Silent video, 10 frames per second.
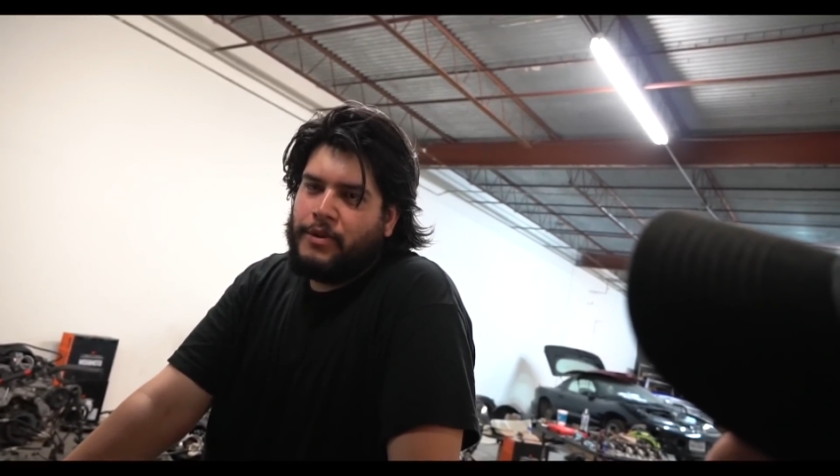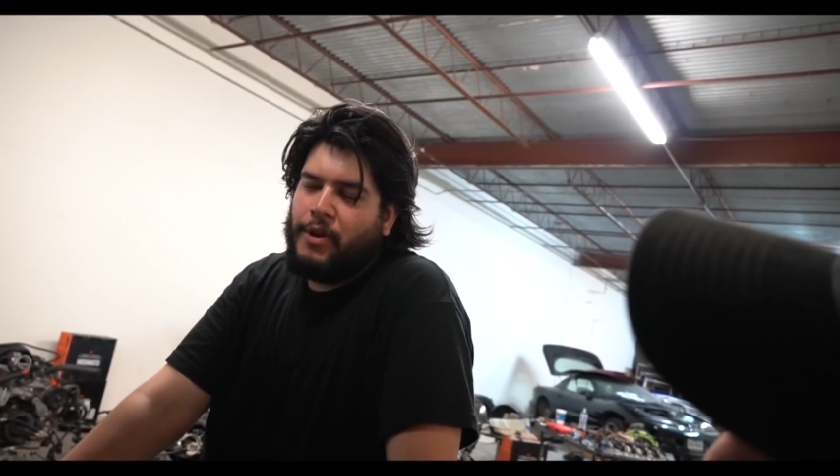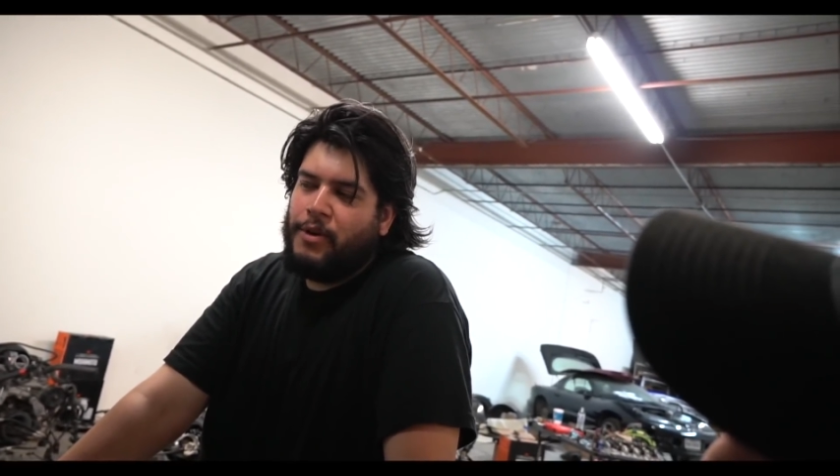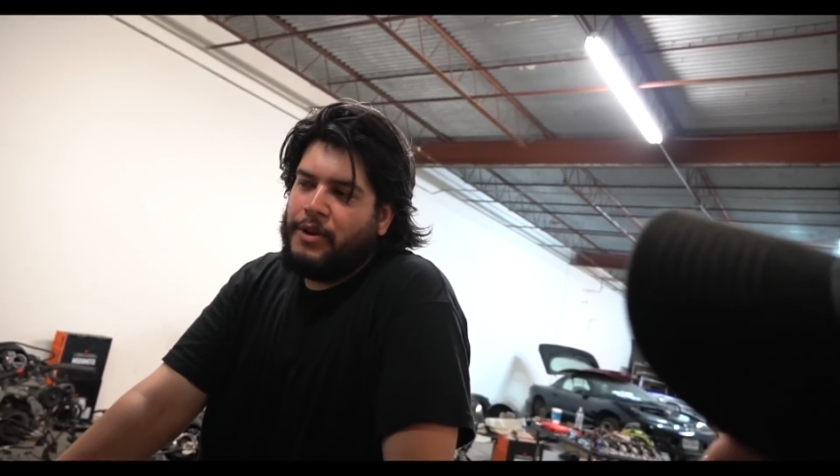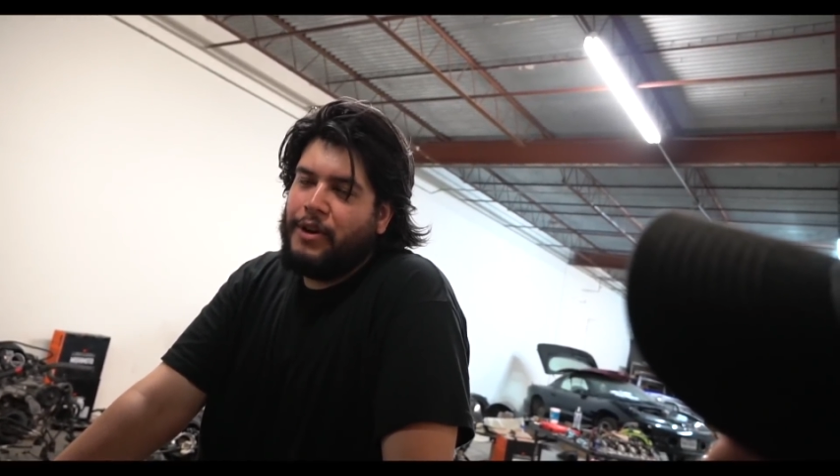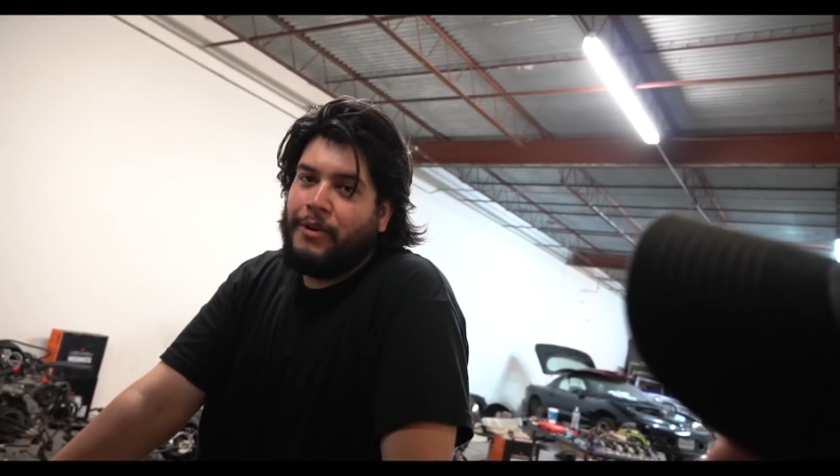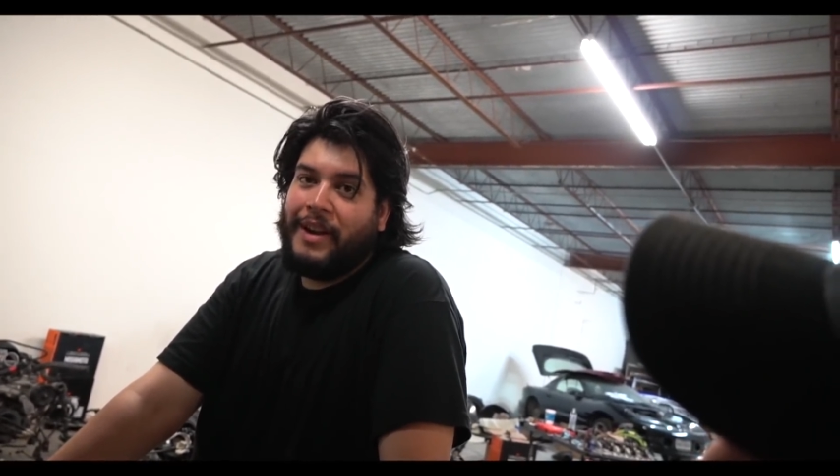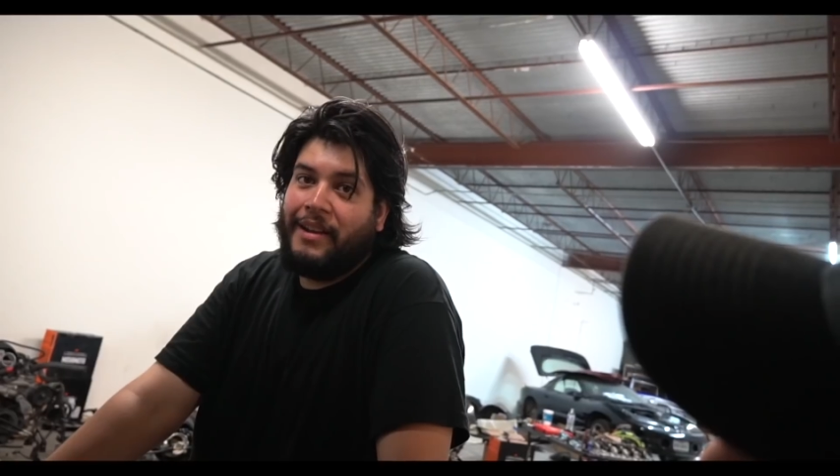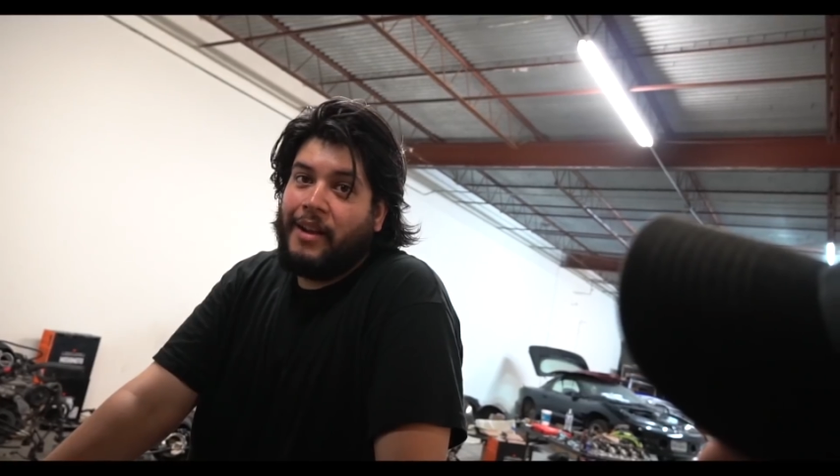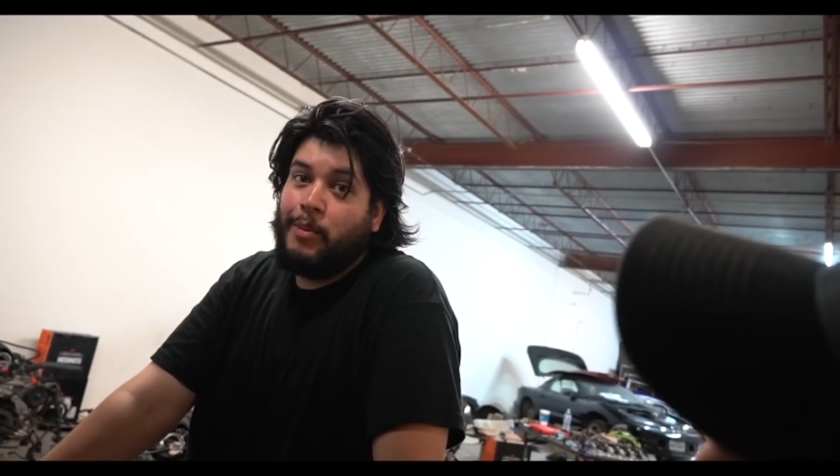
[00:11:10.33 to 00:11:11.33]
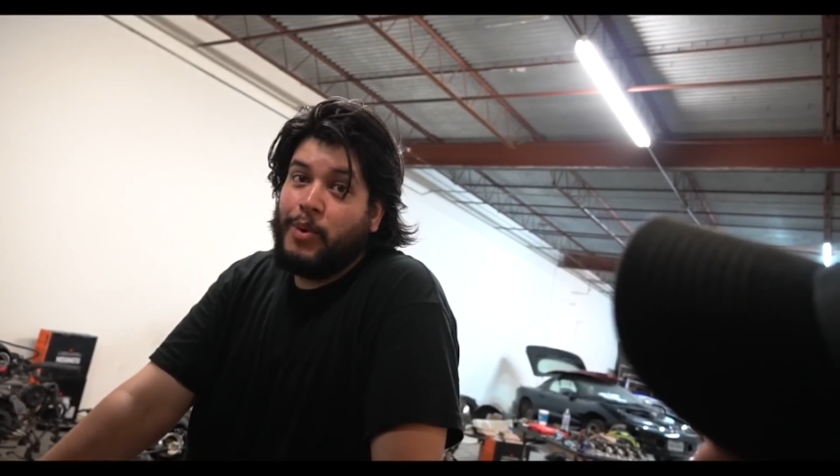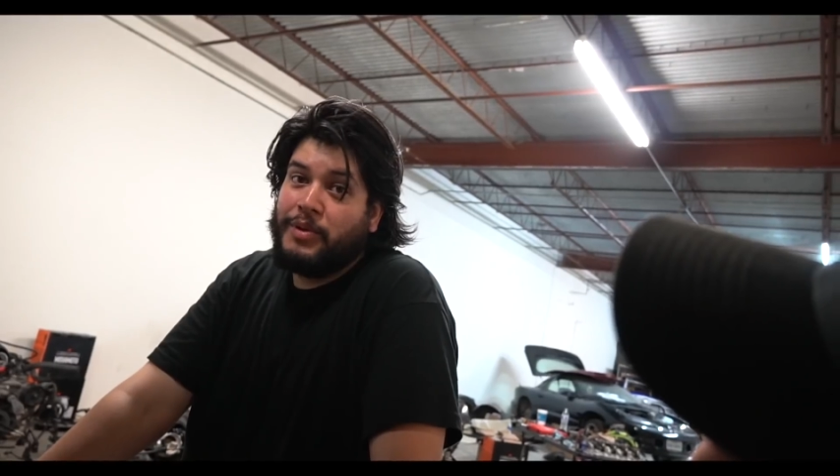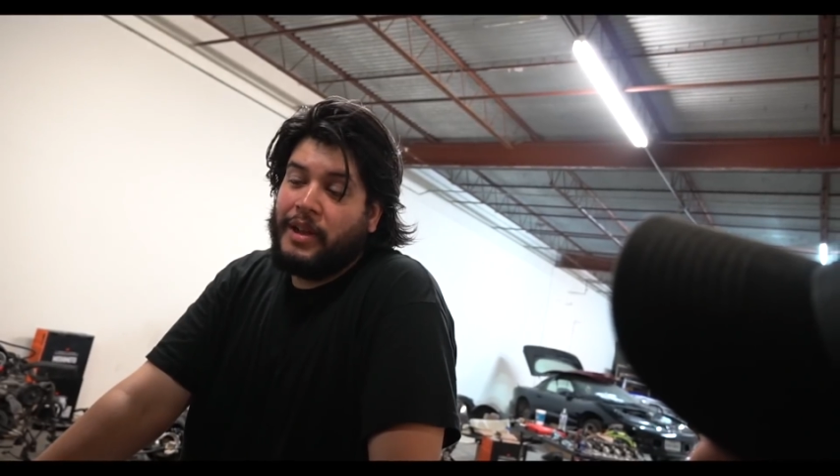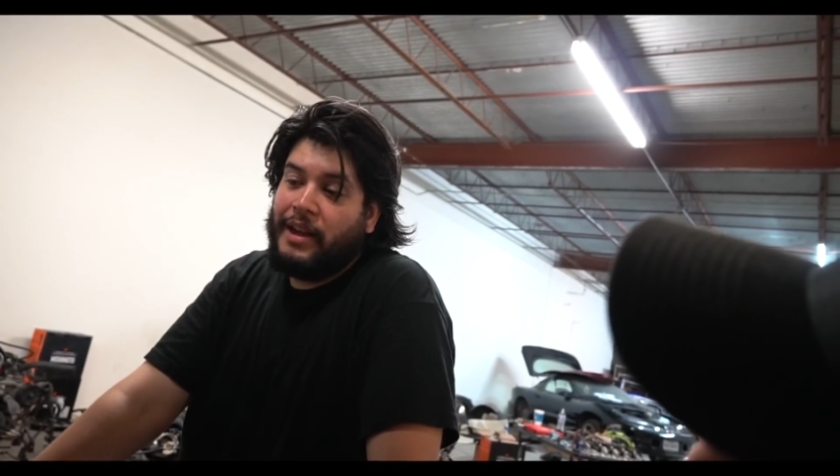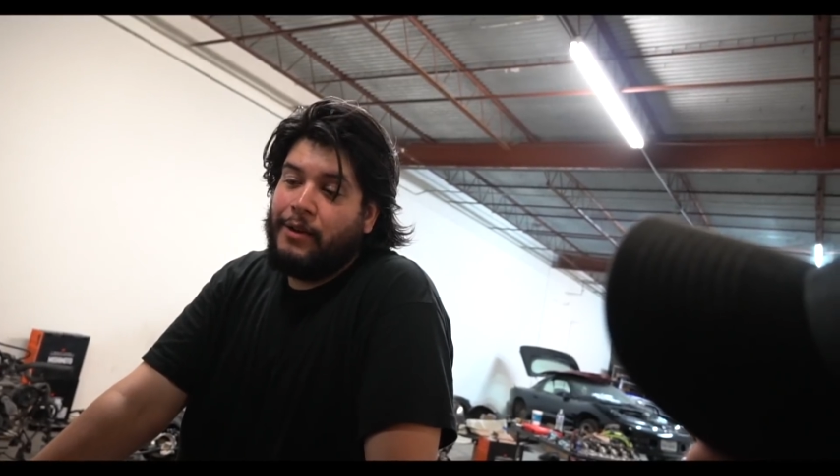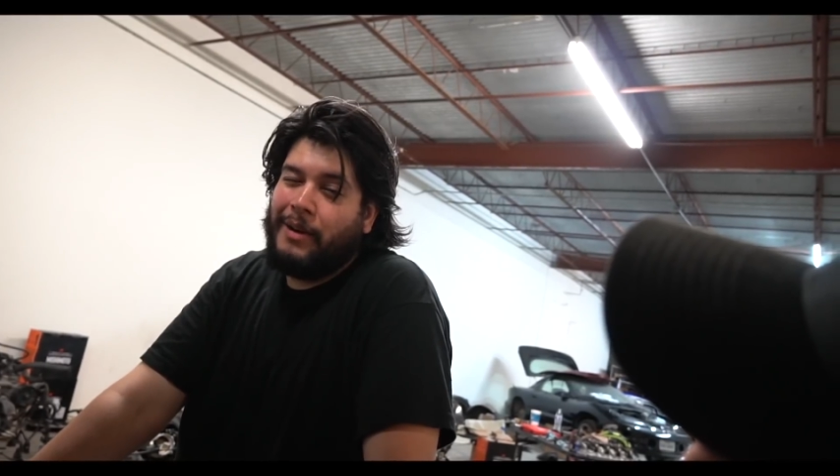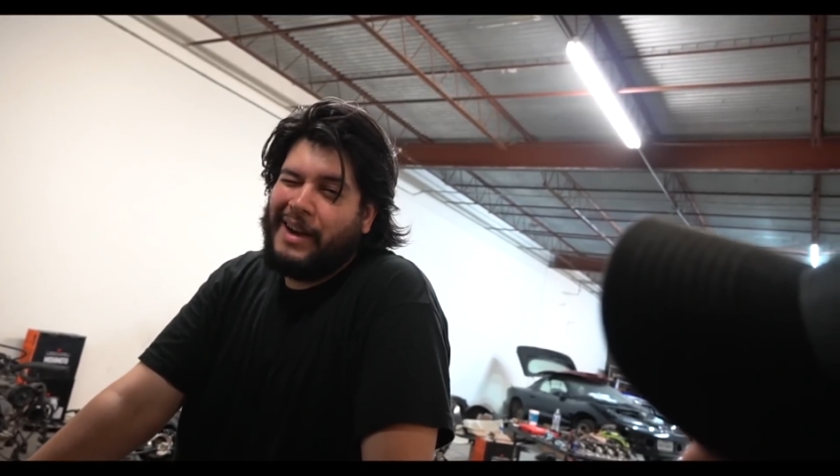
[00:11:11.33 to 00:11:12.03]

So you don't get a lot of boost lag or